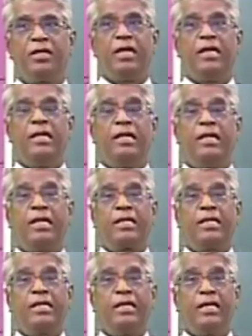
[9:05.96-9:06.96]
a
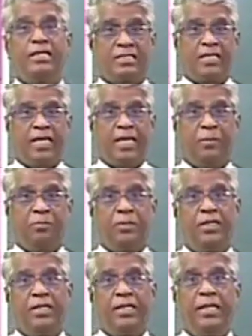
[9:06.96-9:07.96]
lucky escape.
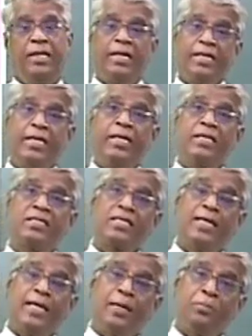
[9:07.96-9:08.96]
A lucky
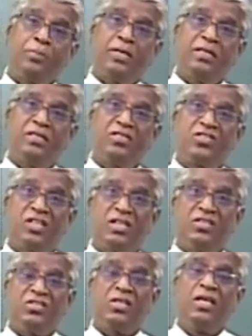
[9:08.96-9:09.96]
escape in the
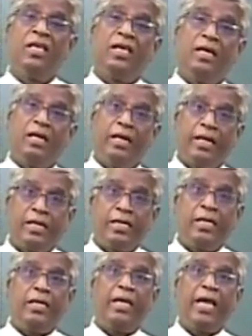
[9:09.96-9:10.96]
sense a
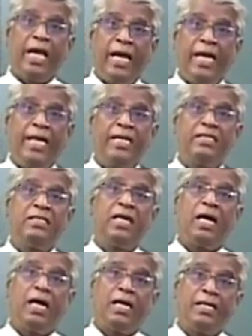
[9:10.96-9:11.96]
lucky and
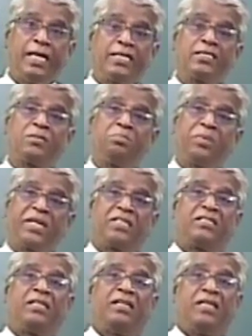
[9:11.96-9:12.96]

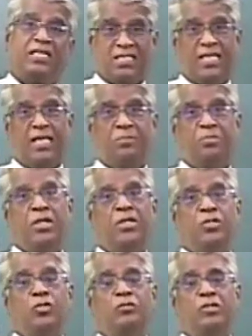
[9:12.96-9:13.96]
unexpected escape.
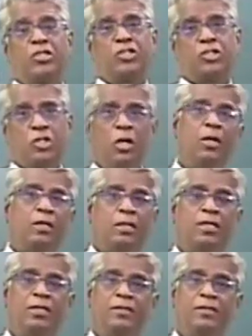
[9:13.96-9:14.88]
You were sure